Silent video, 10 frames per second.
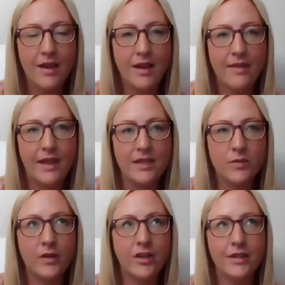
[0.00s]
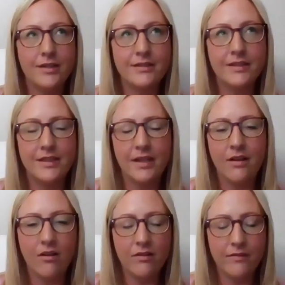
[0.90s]
That is where you're going to see
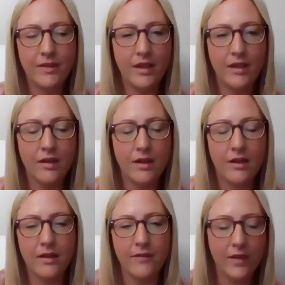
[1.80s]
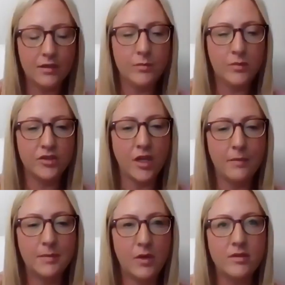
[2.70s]
all of the available
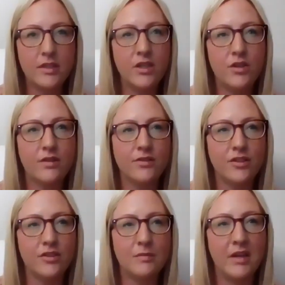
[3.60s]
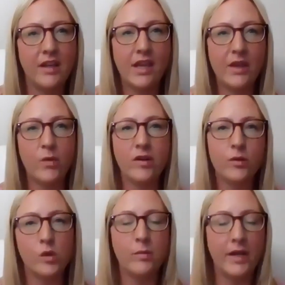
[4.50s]
jobs posted. You can search by keyword
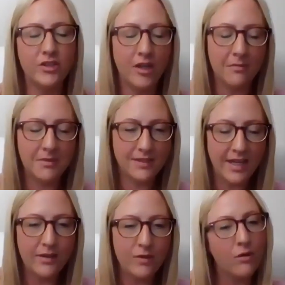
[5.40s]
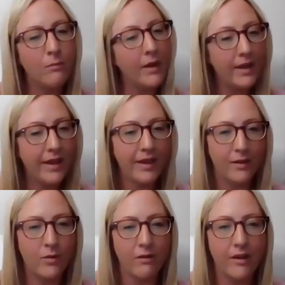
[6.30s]
or by job state or by
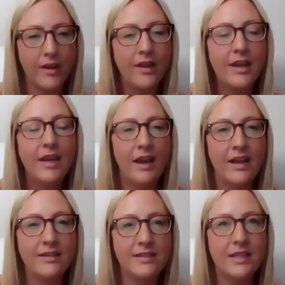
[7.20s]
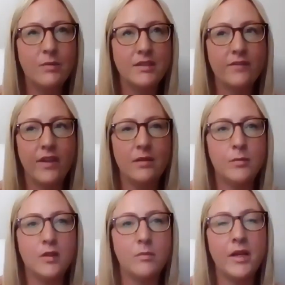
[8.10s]
category to see what's
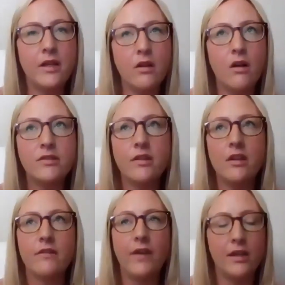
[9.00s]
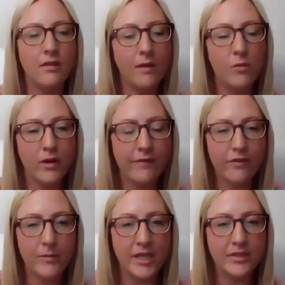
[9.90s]
available. But you're also going to find a lot more
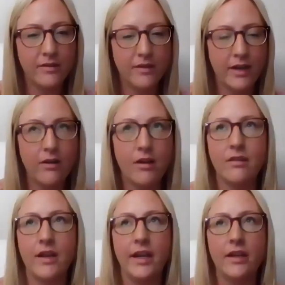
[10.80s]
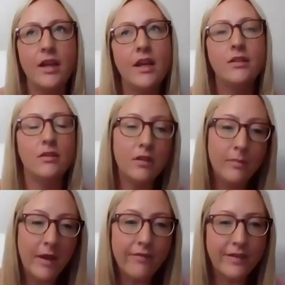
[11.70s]
information there online to learn
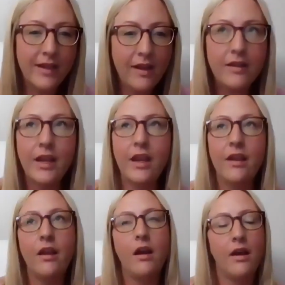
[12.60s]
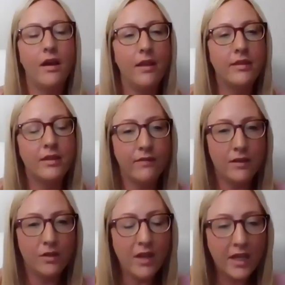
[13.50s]
about Fidelity, the
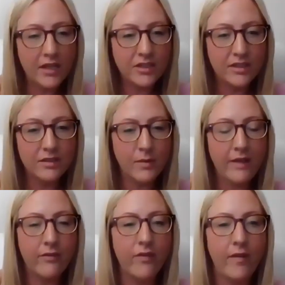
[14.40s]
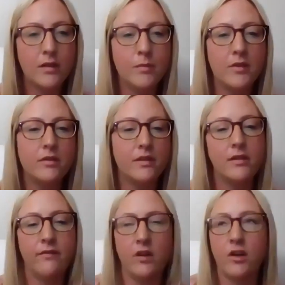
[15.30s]
different locations we have available,
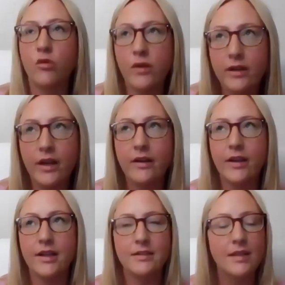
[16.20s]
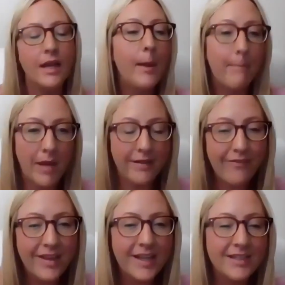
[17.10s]
different career areas,
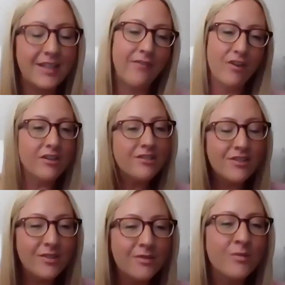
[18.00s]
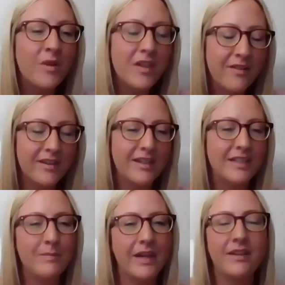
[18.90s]
benefits, if you're a student, what you can
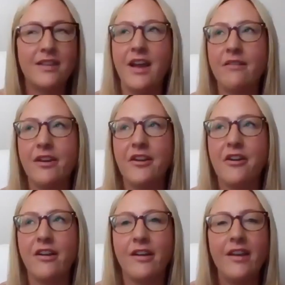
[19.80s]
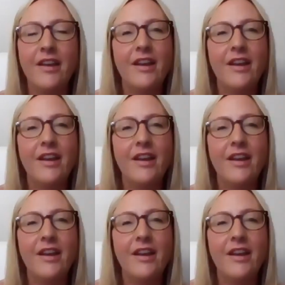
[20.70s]
expect in that regard.